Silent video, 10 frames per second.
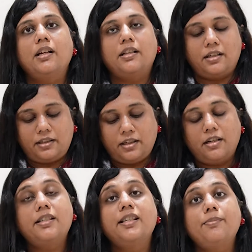The
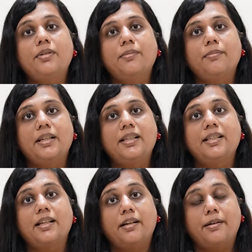third symptom
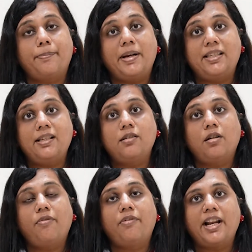is uh, presence
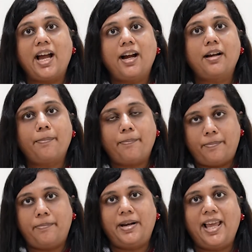of dark
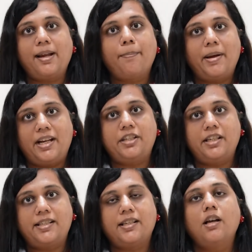black
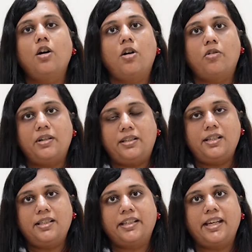patches over the
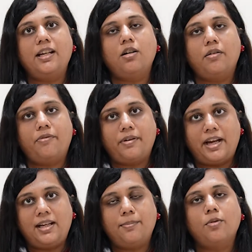skin of
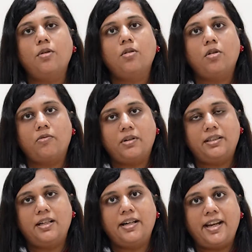elbow, over
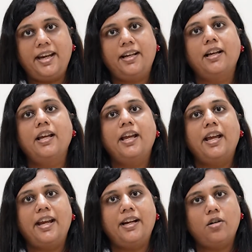the neck
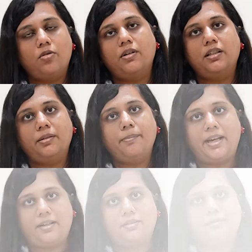and over the
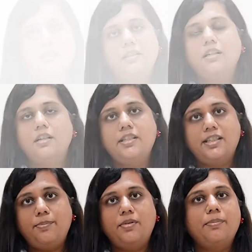back. The third
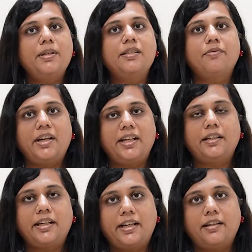symptom is
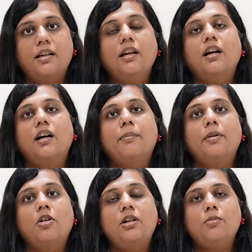weight gain
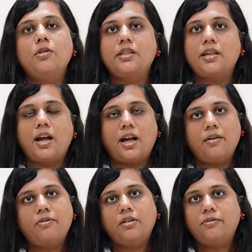about almost
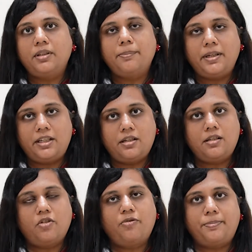half of the
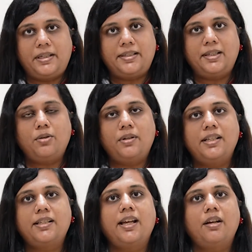patients of
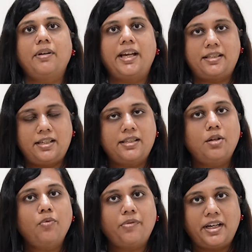PCOS have
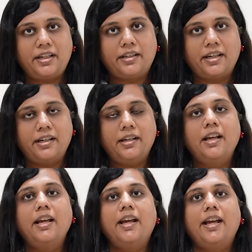excessive weight gain
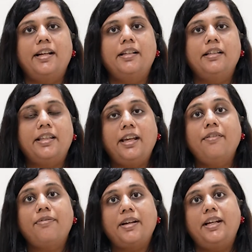and they
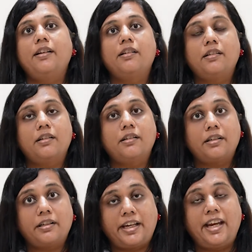find
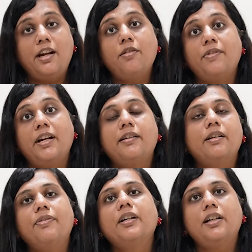the gained weight
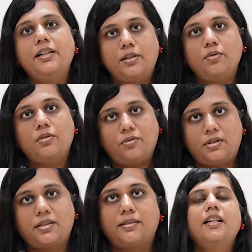difficult to
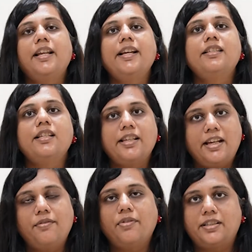lose. Next is
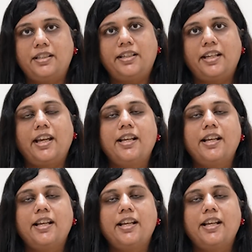infertility.